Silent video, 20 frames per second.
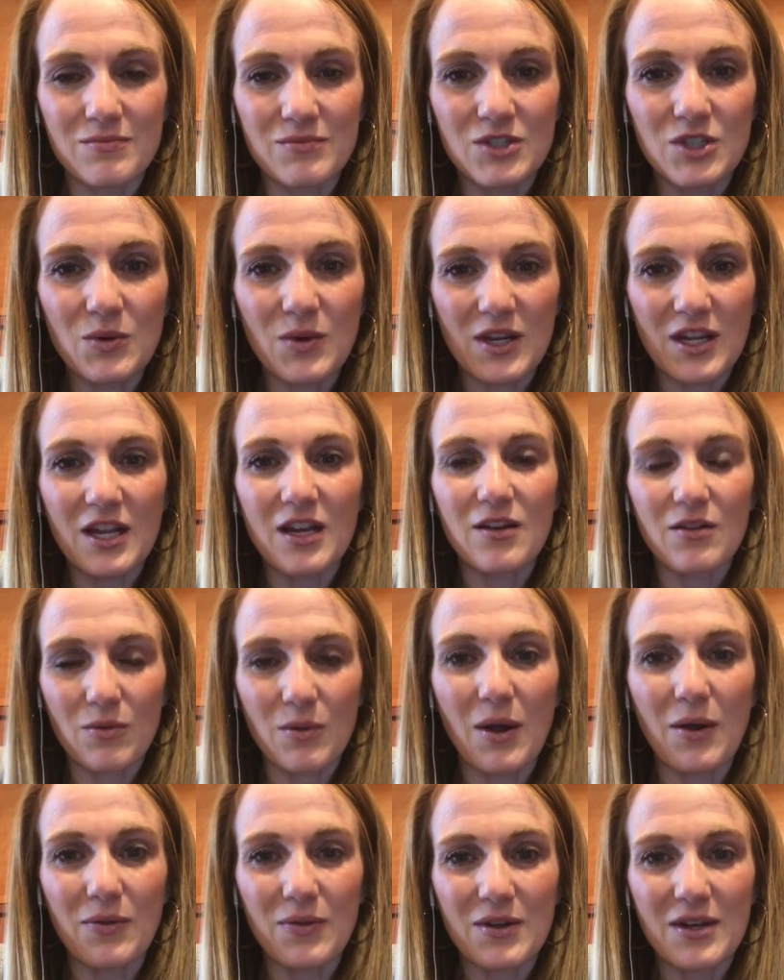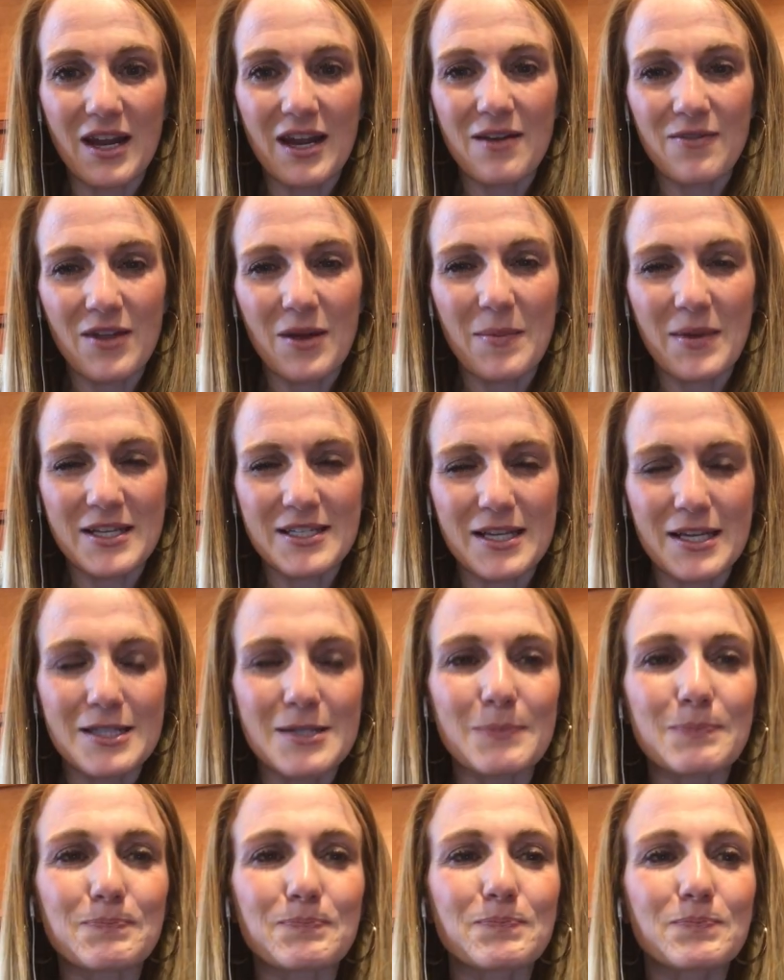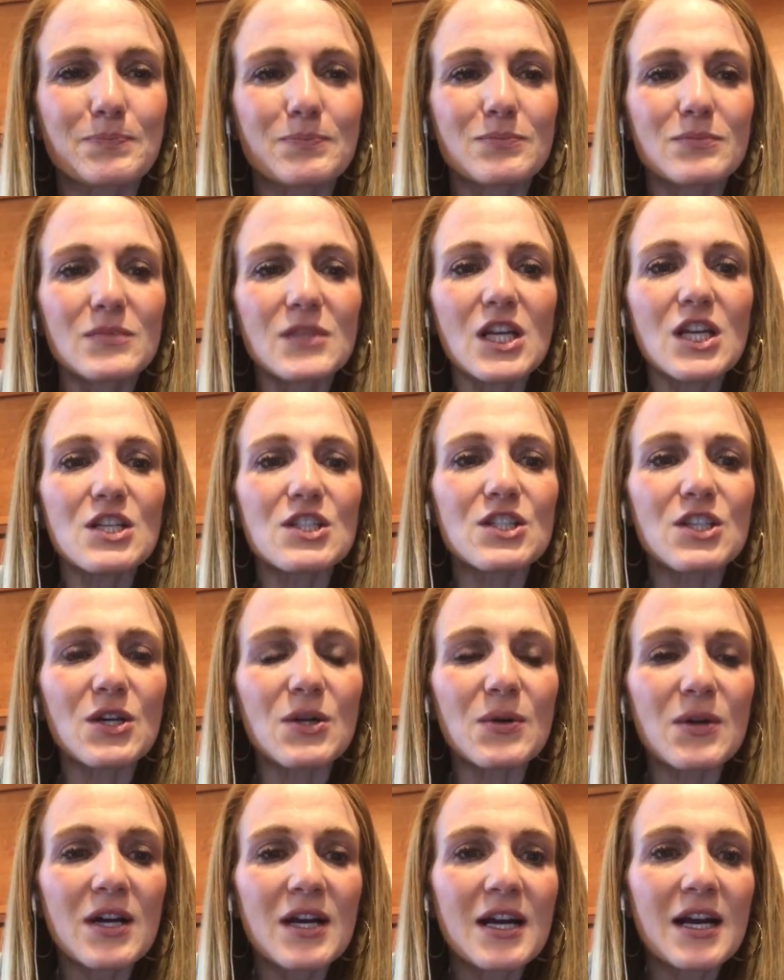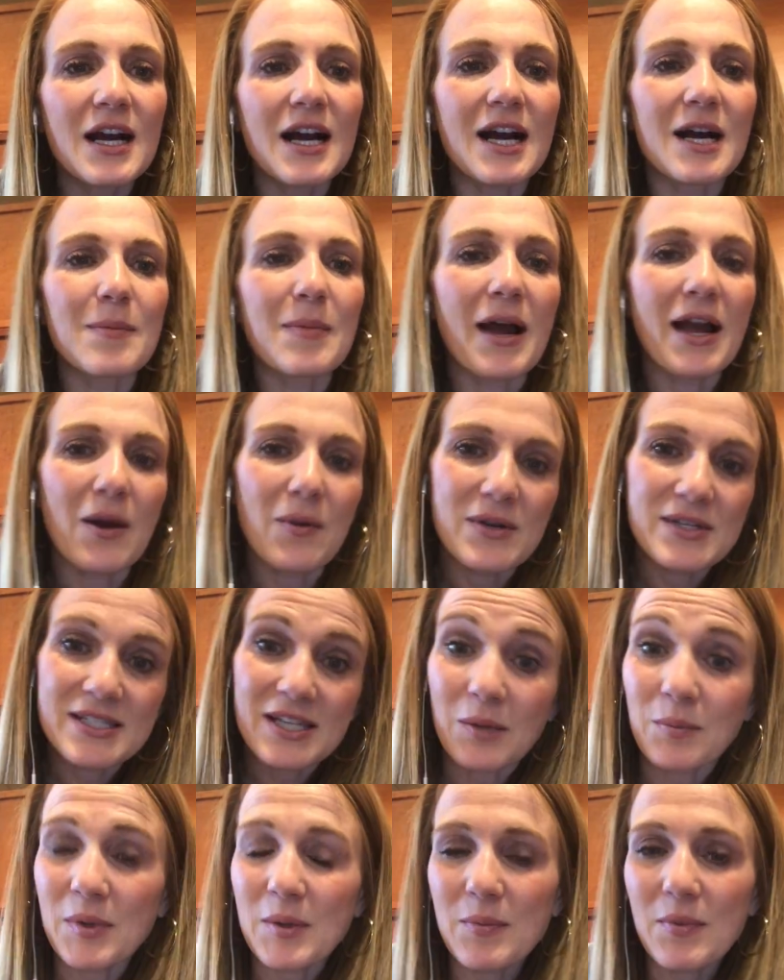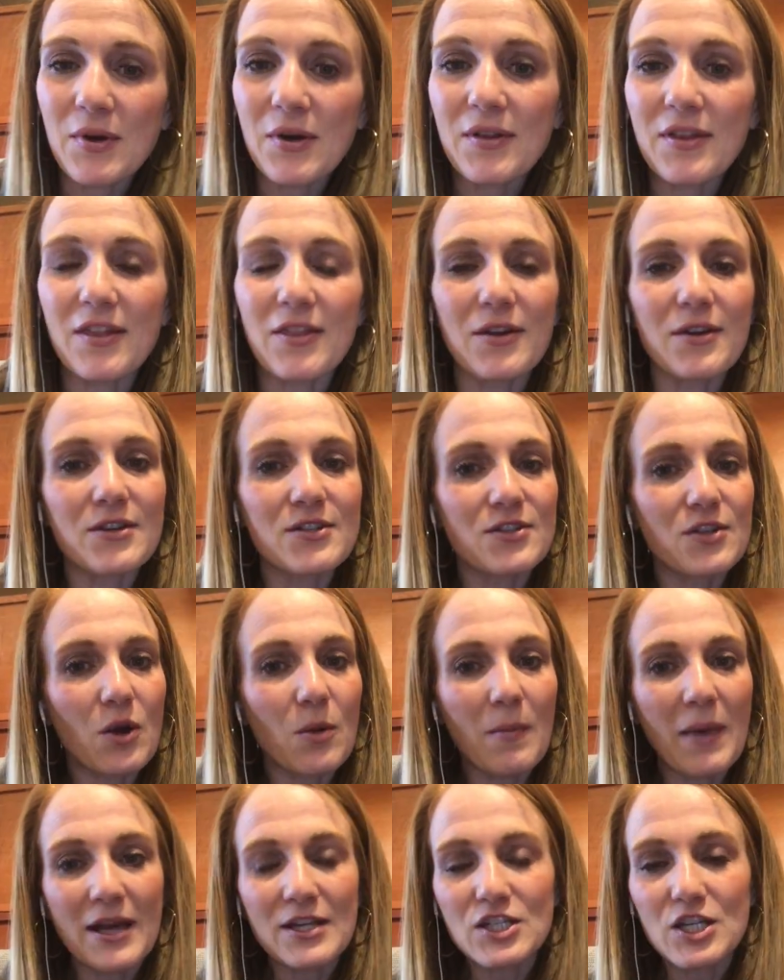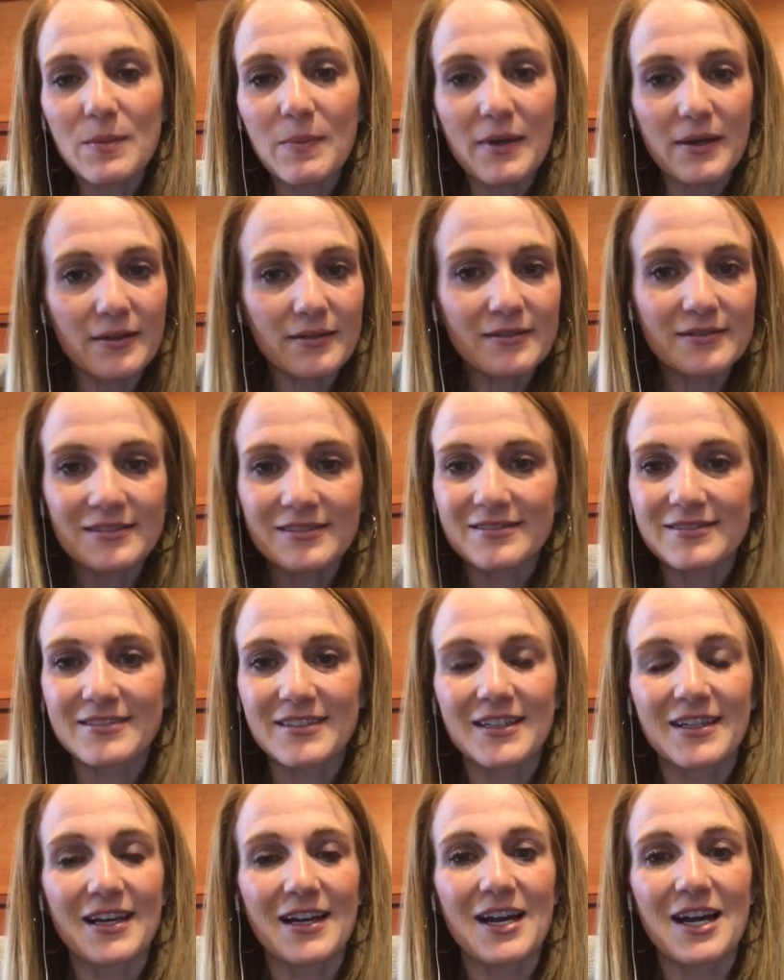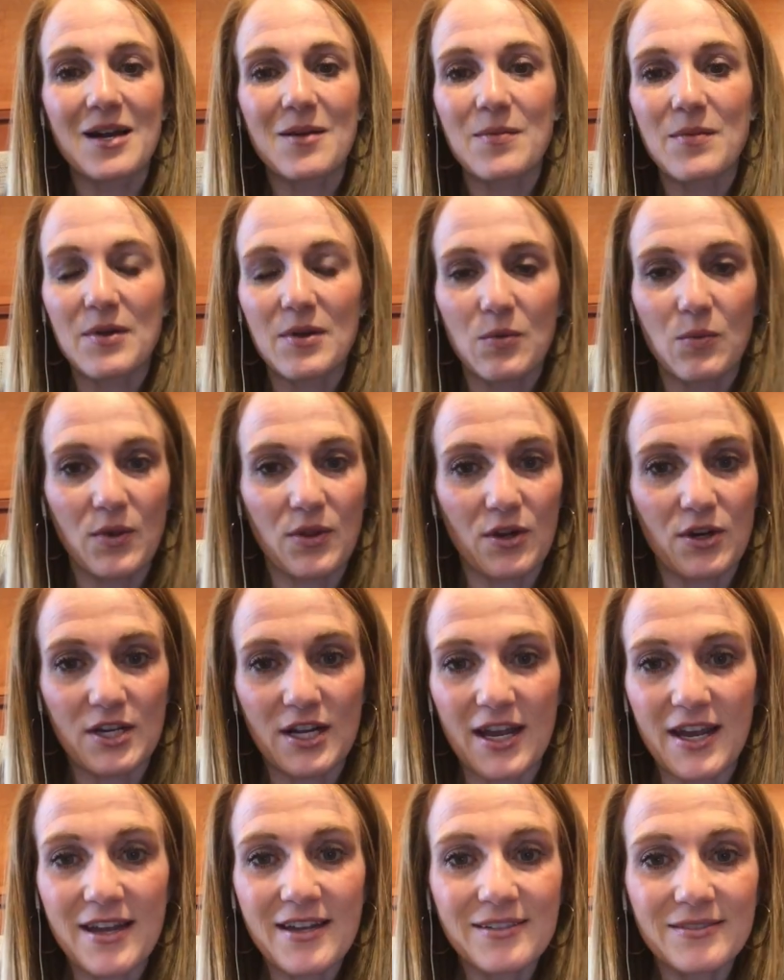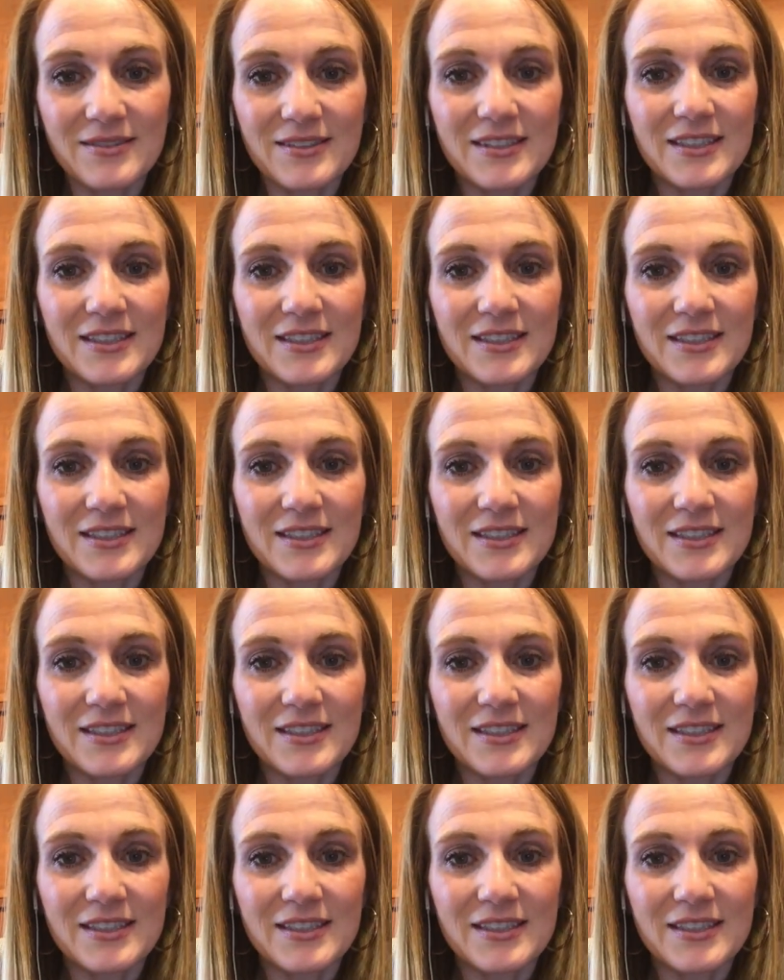doing it throughout the day, if that makes sense. So I always tell people that there is no magic pill with our diet.